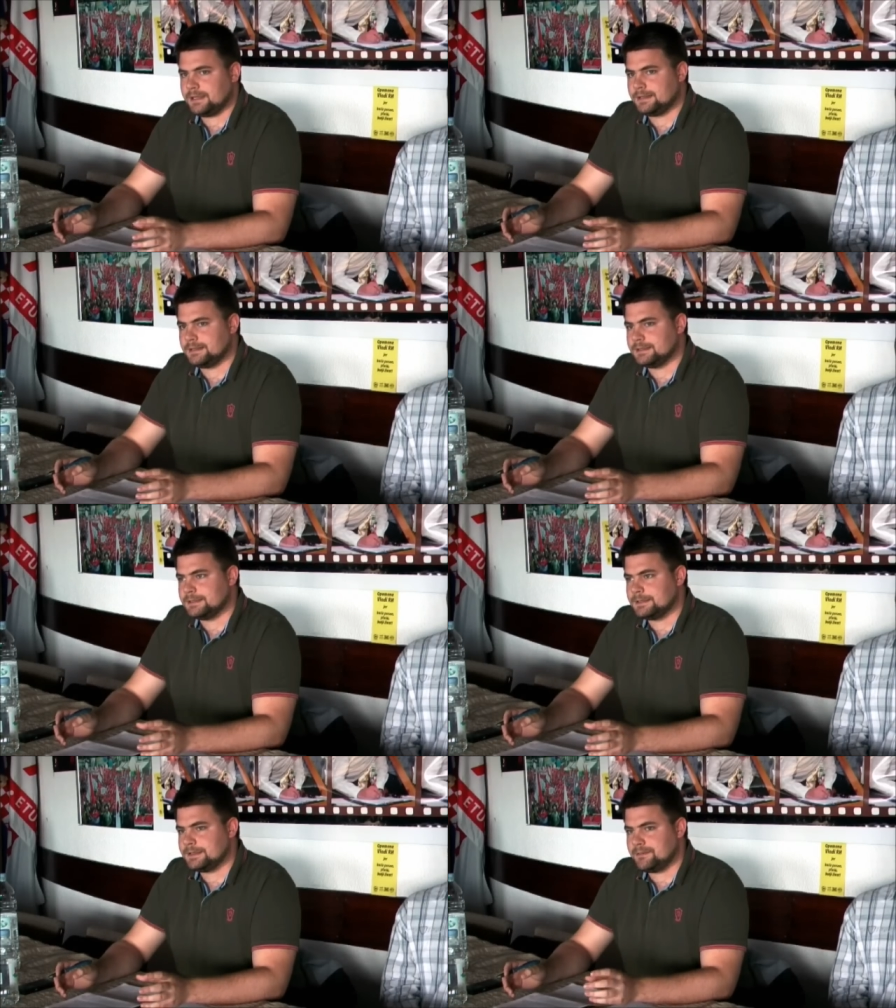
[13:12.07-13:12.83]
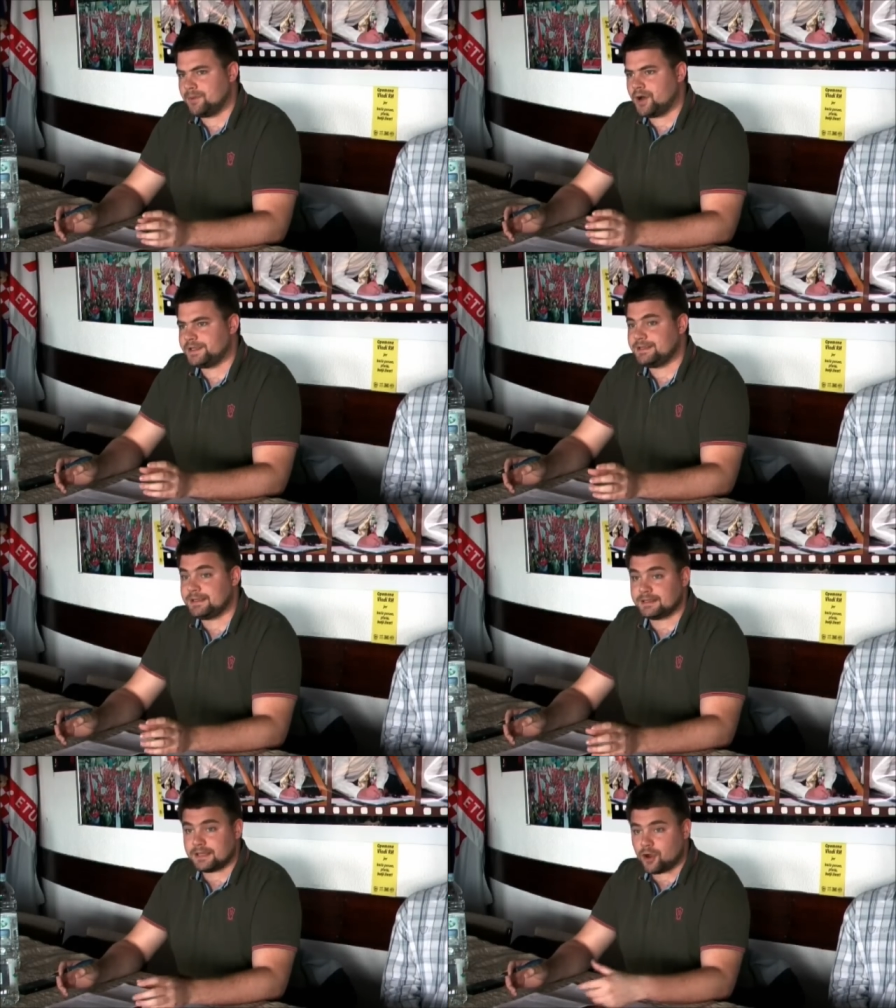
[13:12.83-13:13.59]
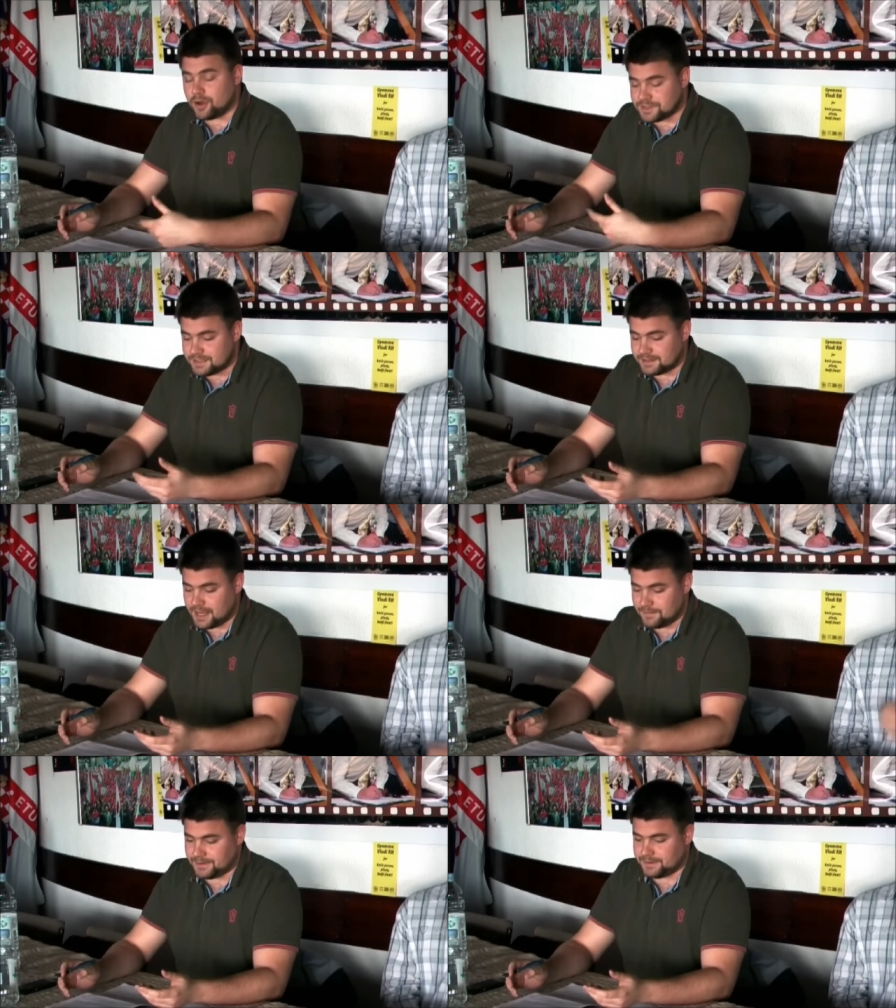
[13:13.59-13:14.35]
uh, embodied in constant
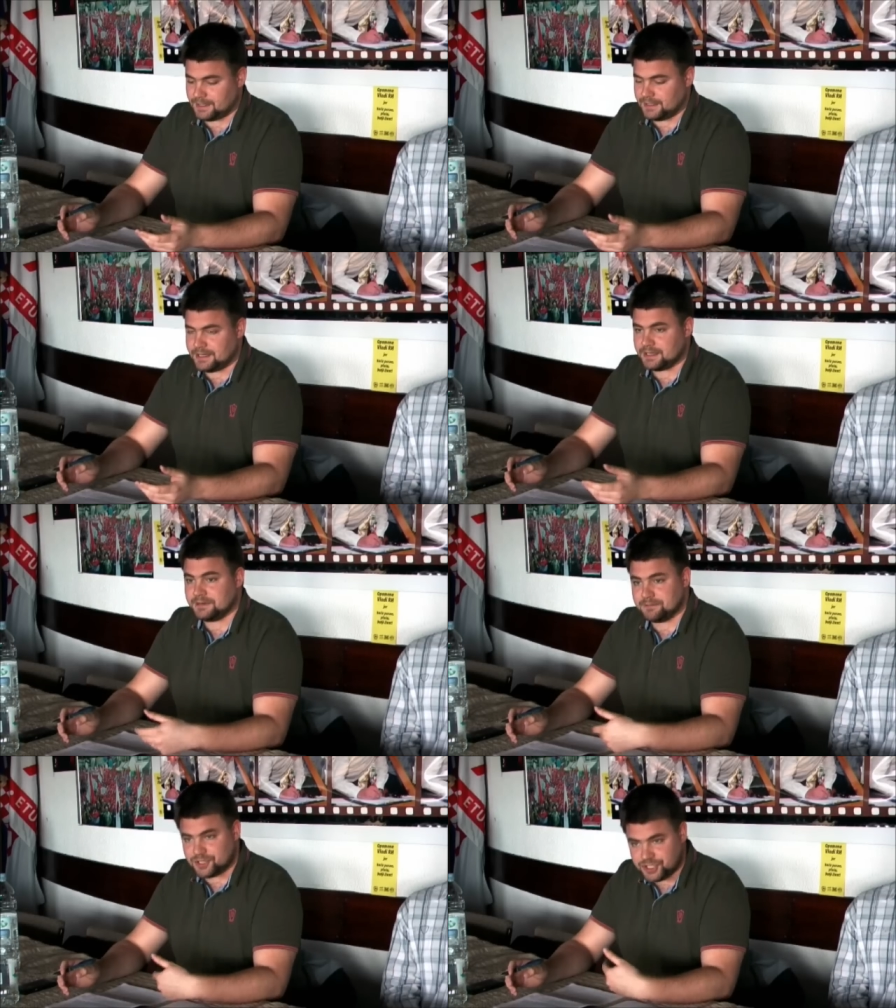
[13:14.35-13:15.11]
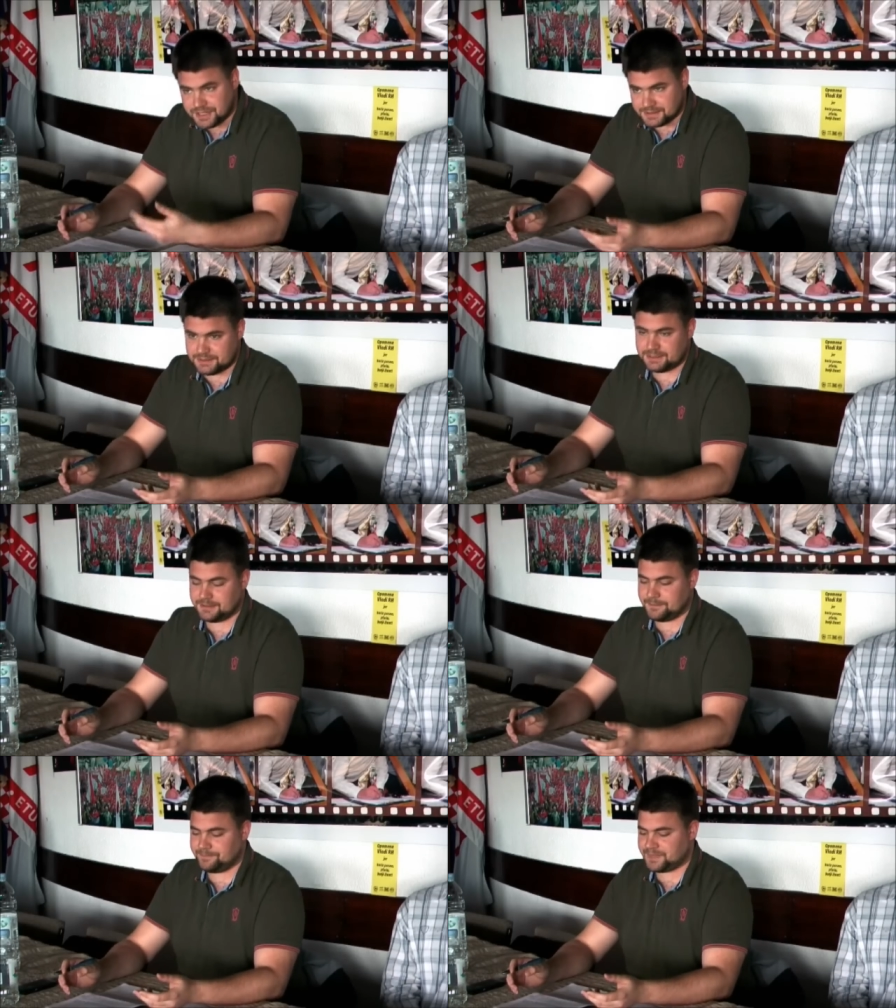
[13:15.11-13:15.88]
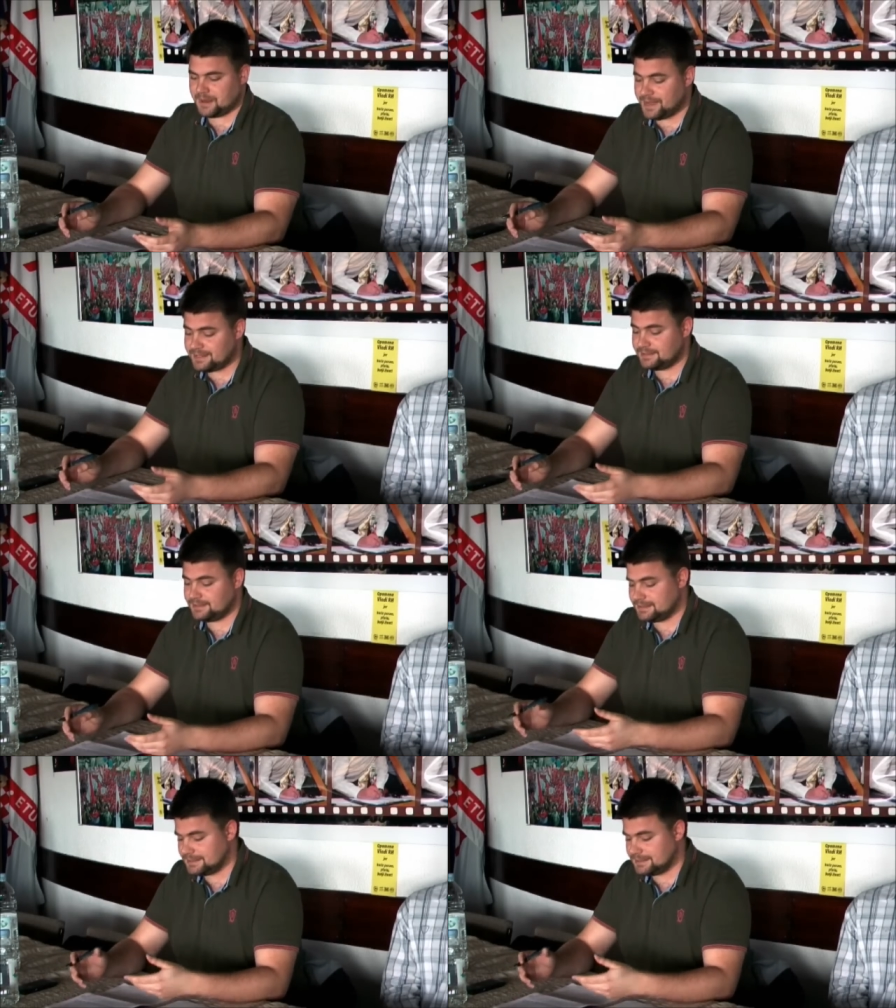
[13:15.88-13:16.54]
capital, in, in machines. But